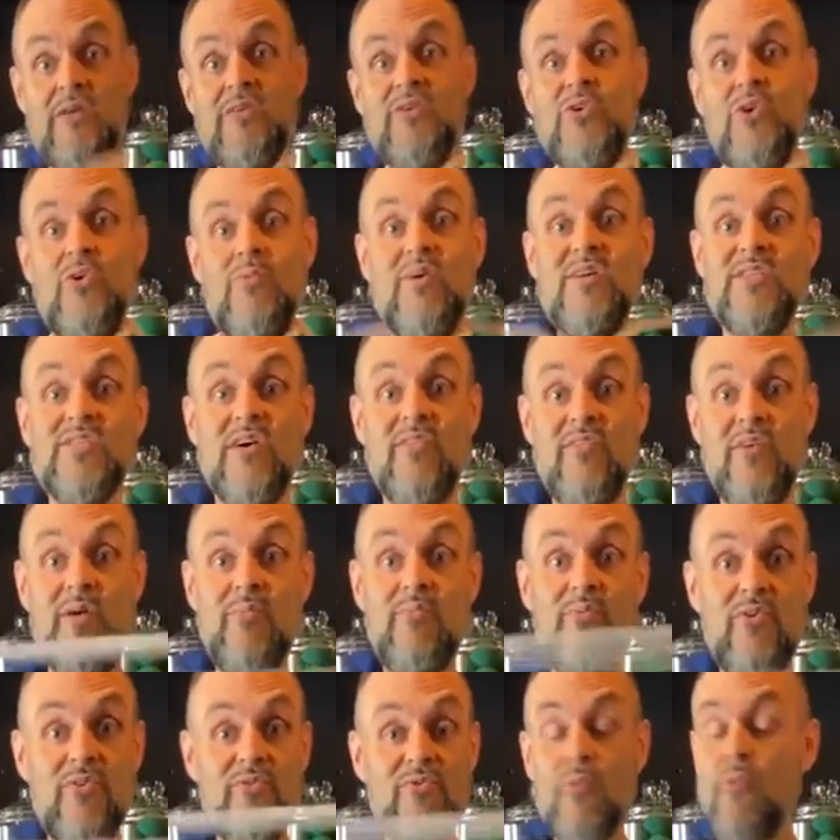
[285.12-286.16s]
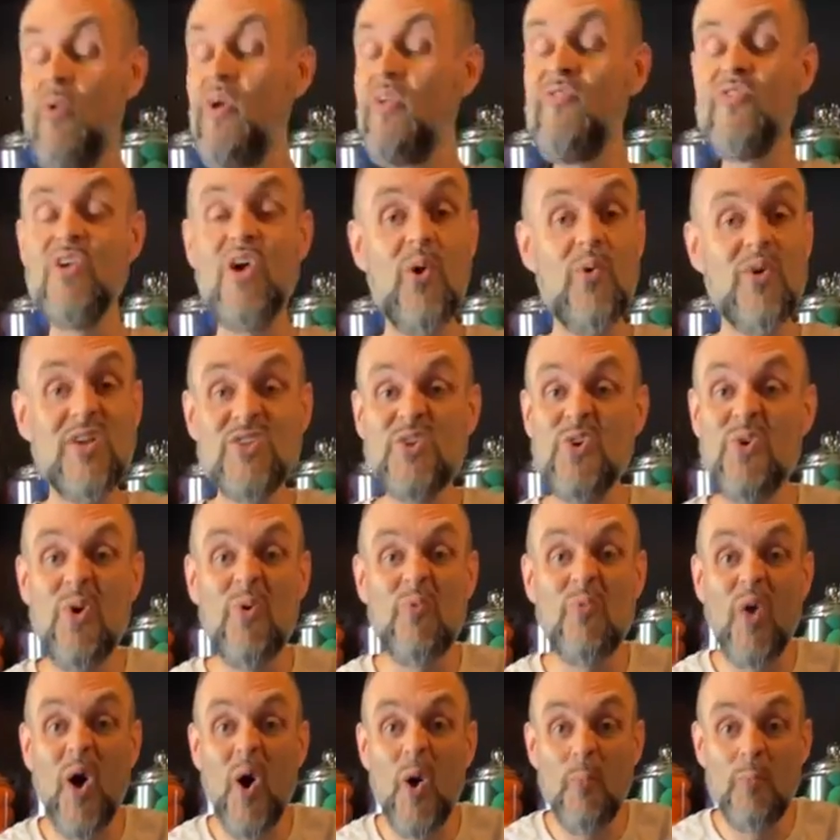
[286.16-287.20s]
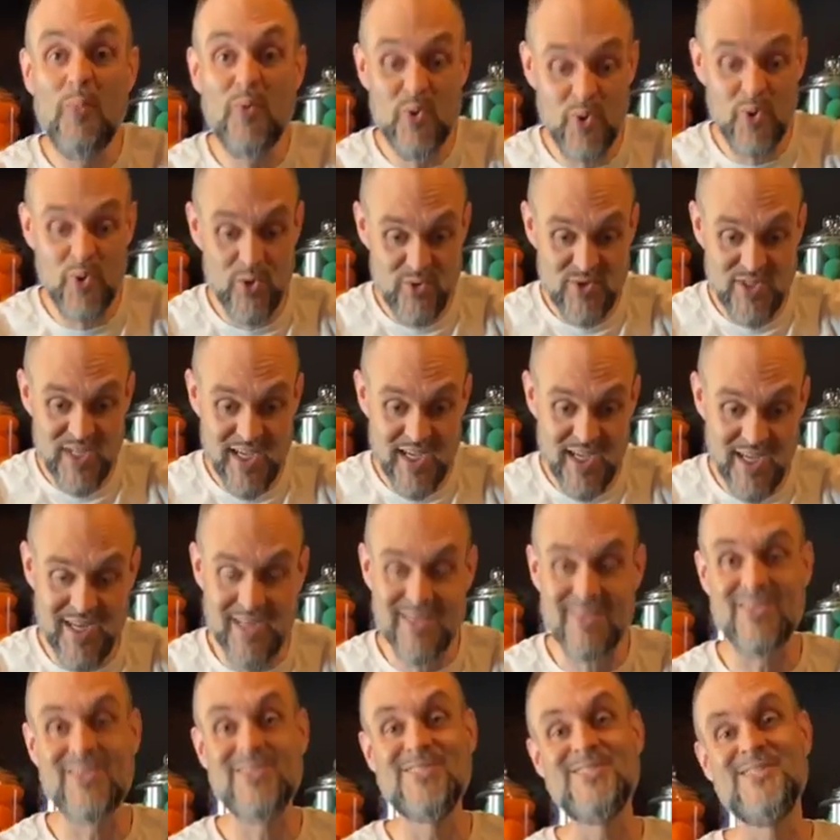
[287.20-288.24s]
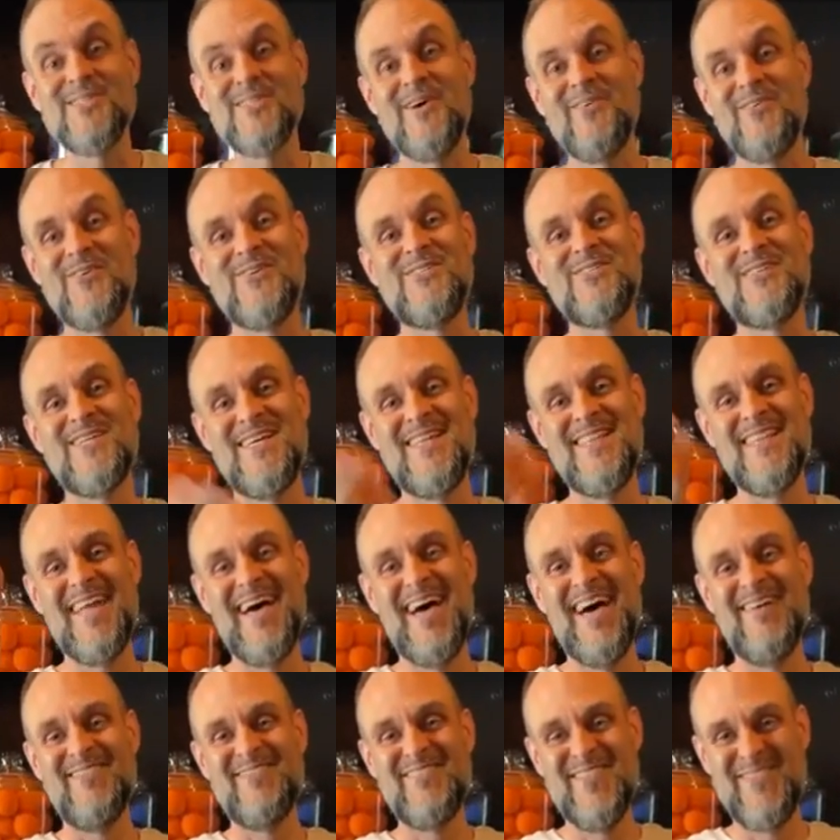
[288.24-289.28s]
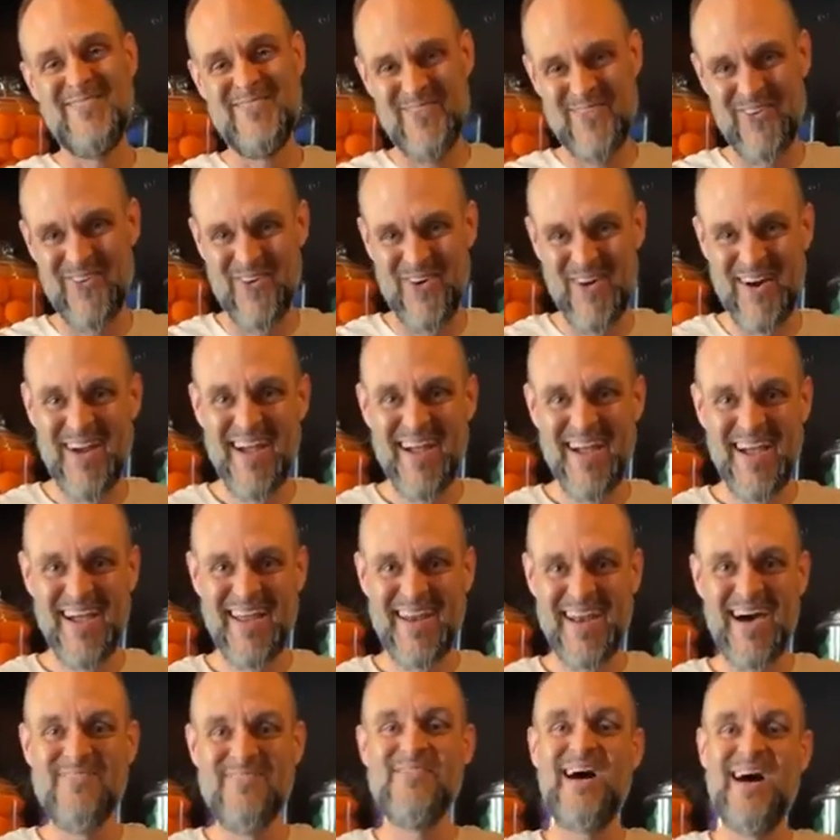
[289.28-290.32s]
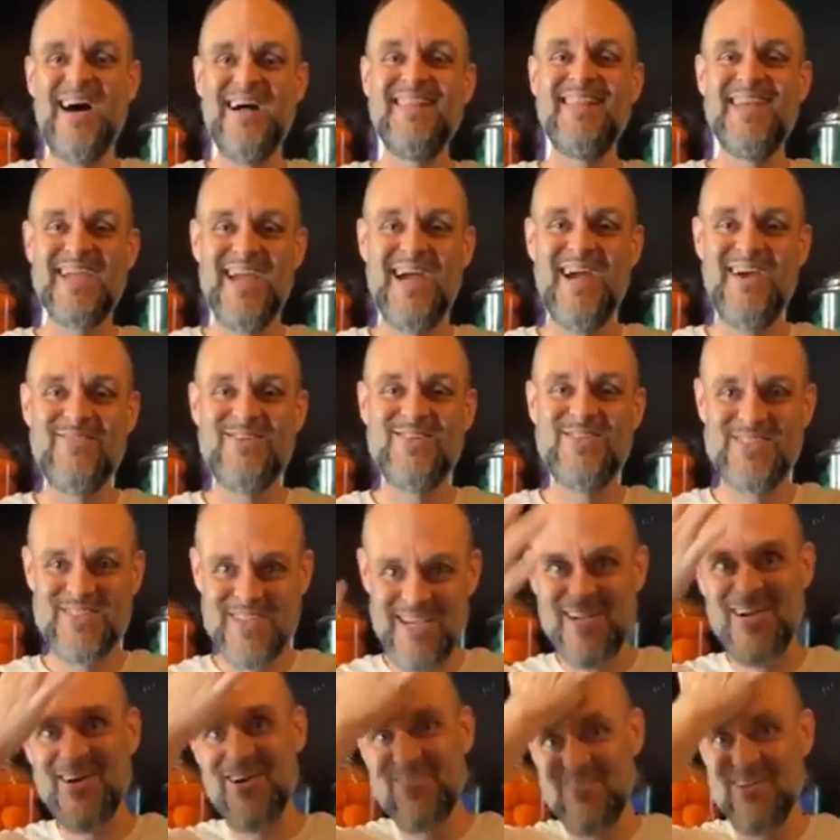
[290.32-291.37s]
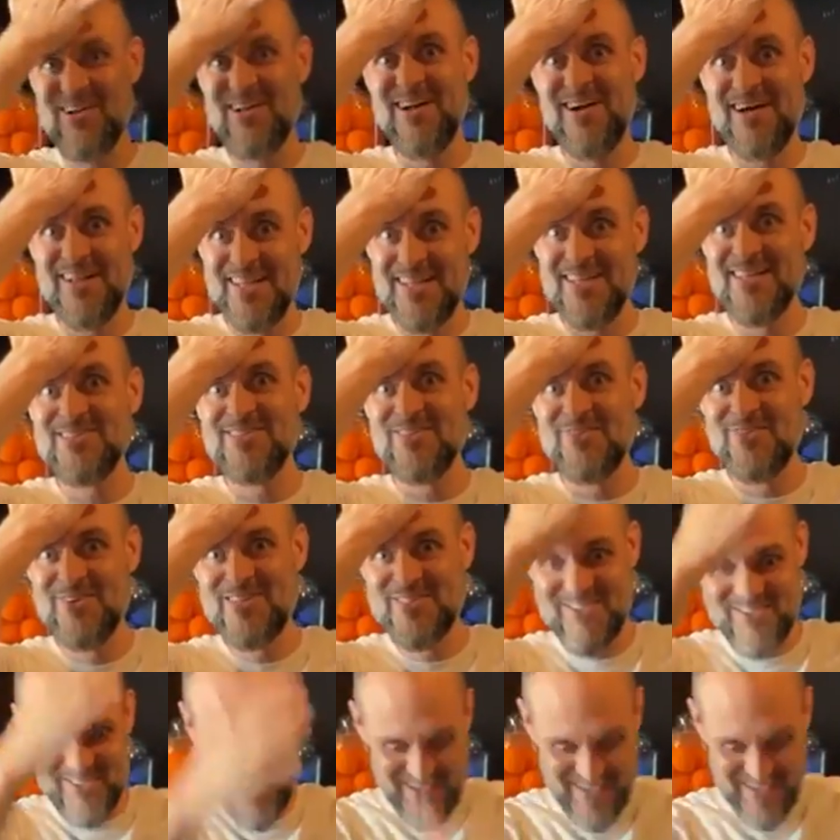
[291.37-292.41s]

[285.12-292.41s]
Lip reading: choke myself and pull through. What if you go into a rope routine? Lisa's never seen that before. And now behind the camera, she's like, oh my God, he is a wizard.